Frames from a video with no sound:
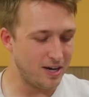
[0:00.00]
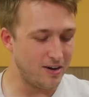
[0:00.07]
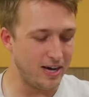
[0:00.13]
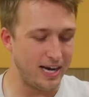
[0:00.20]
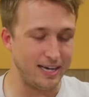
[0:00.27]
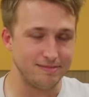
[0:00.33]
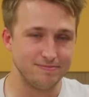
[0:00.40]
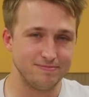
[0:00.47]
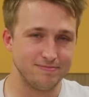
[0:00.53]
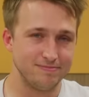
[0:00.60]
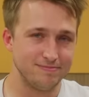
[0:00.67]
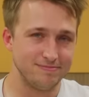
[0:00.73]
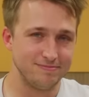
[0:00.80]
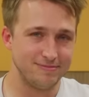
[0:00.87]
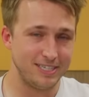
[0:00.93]
right,
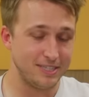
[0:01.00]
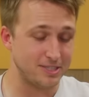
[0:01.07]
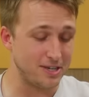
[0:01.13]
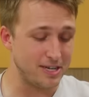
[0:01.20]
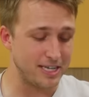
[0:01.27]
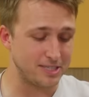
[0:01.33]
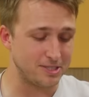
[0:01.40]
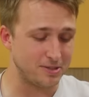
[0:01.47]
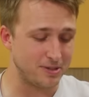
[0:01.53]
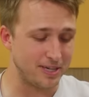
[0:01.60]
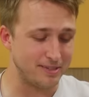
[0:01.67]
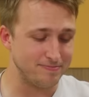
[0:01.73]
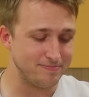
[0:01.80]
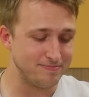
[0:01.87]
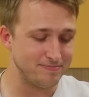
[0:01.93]
here's our next
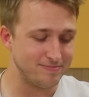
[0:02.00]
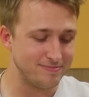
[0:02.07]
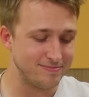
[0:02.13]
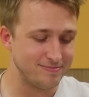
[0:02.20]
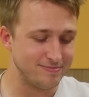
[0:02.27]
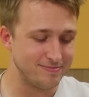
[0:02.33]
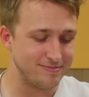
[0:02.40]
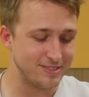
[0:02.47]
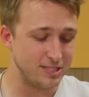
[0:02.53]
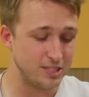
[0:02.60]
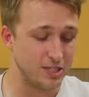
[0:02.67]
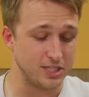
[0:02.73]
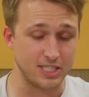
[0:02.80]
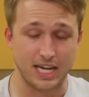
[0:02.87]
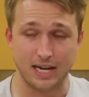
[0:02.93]
story. Yay. It's a
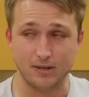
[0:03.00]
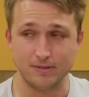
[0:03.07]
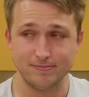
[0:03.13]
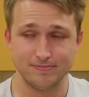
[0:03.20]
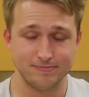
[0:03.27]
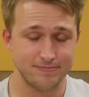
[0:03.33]
good title.